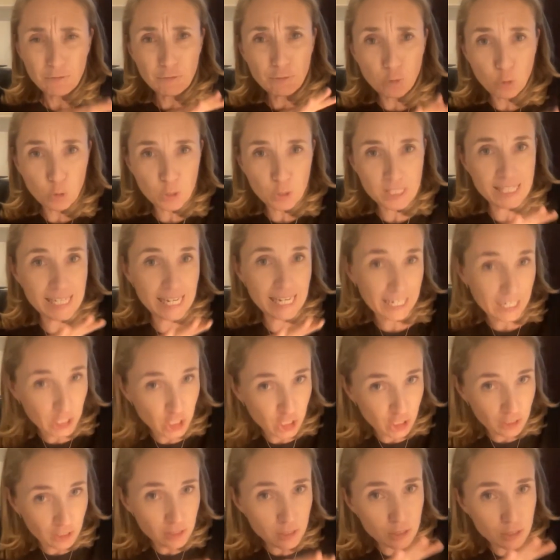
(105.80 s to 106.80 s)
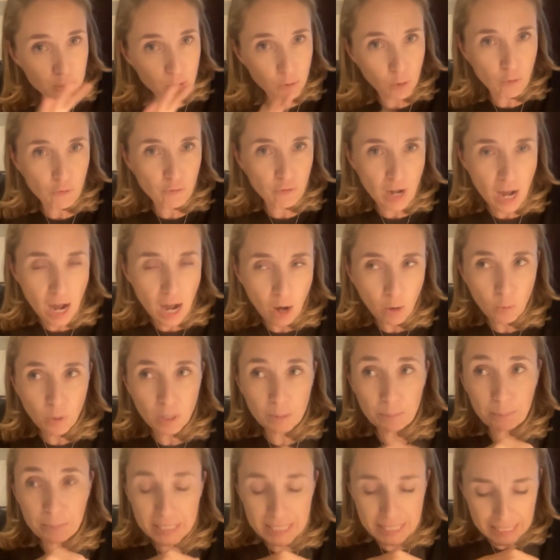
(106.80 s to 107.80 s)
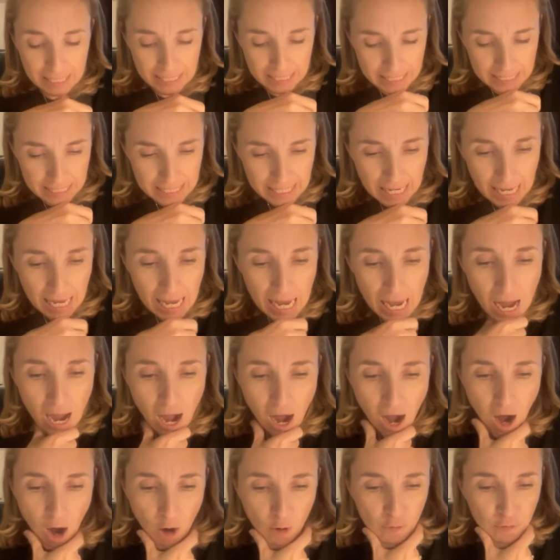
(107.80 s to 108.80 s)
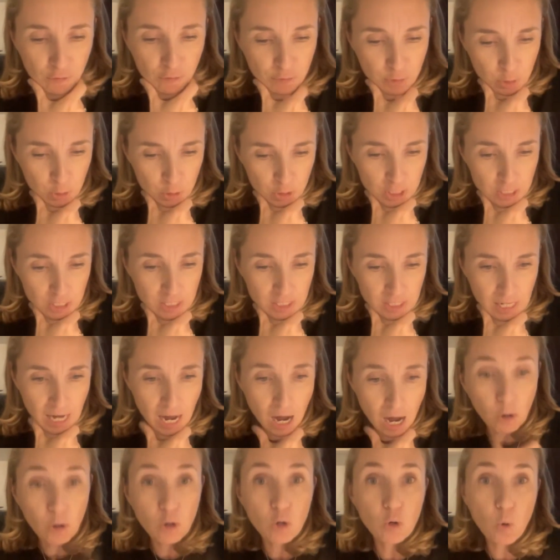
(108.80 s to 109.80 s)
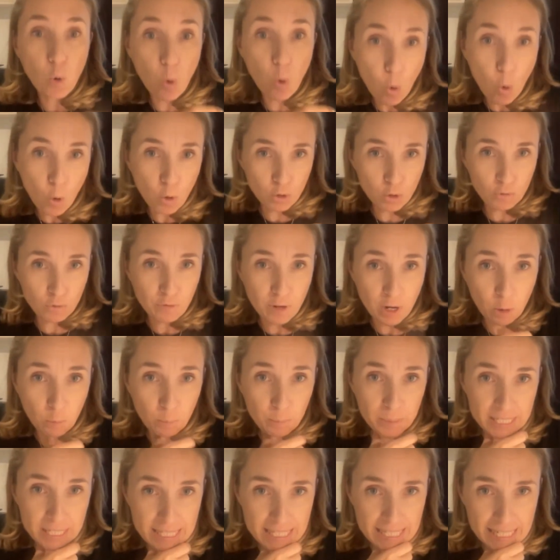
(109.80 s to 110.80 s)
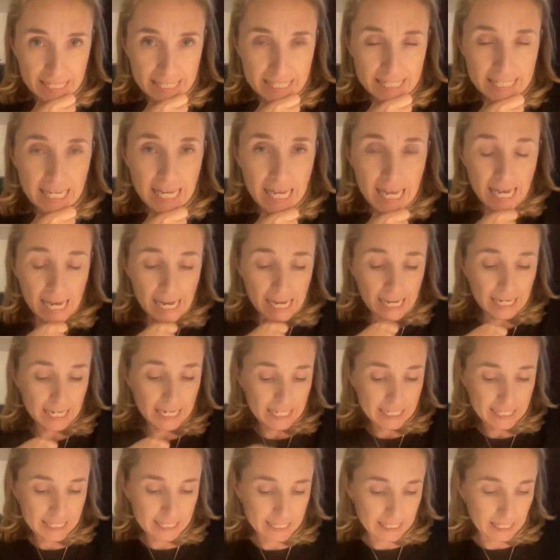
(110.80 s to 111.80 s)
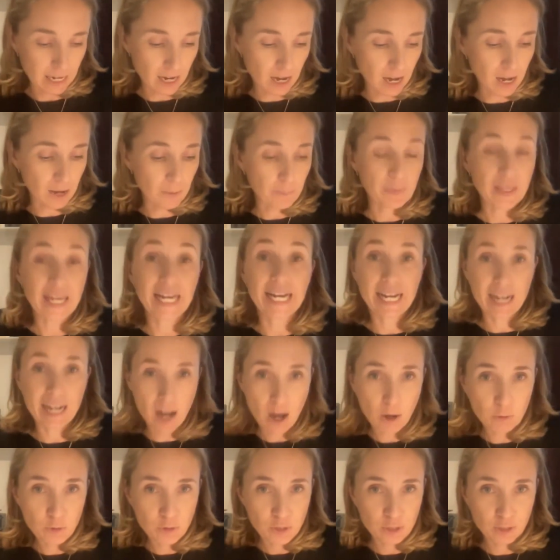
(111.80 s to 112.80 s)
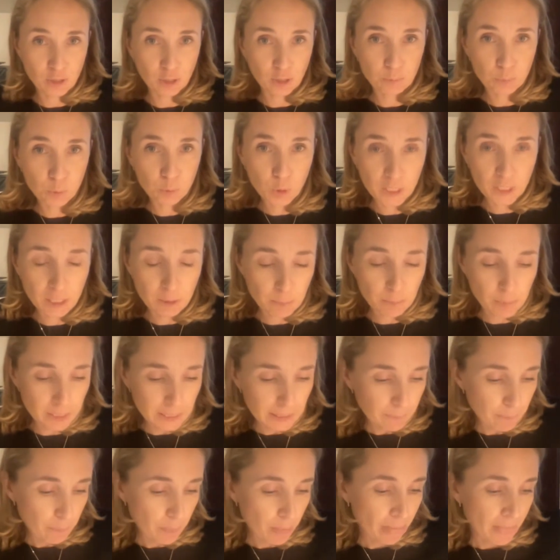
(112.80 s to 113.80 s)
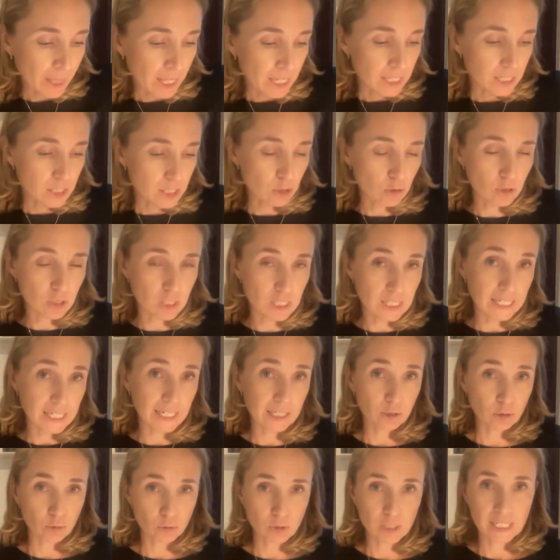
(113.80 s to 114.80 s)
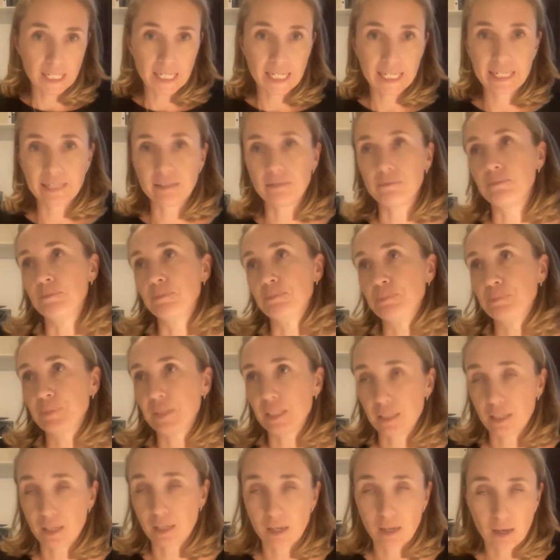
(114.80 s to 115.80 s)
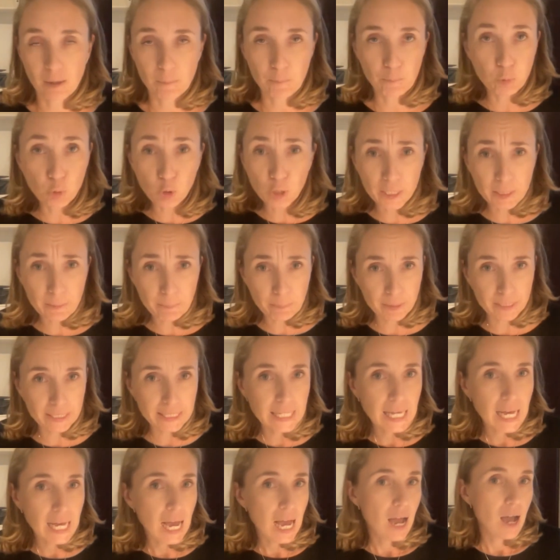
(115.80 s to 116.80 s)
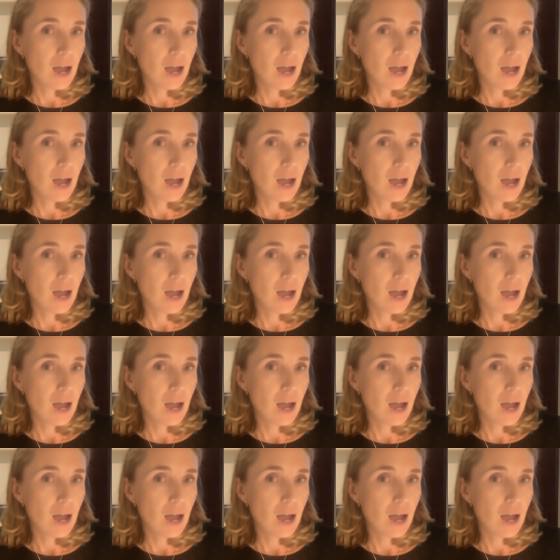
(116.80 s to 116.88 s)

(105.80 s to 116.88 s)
4 sections of our business. Our core of our business is accounting and bookkeeping. So it's day-to-day bookkeeping,